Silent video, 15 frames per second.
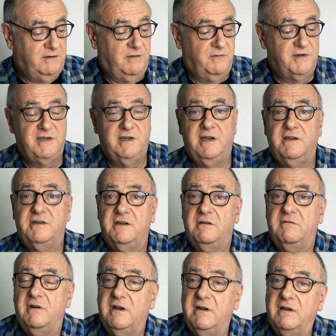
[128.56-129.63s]
obviously
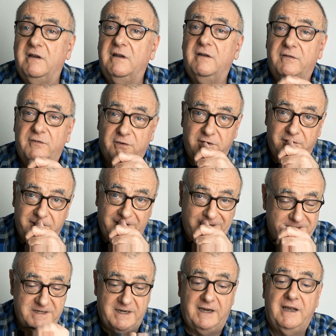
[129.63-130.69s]
to avoid
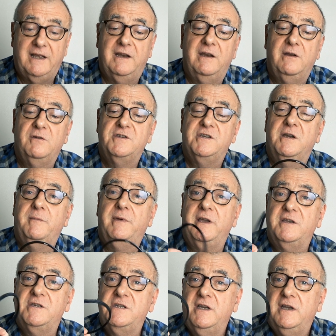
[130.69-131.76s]
vignetting, and it also
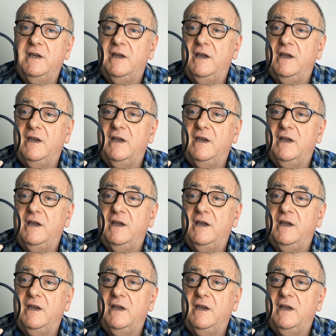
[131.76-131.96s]
makes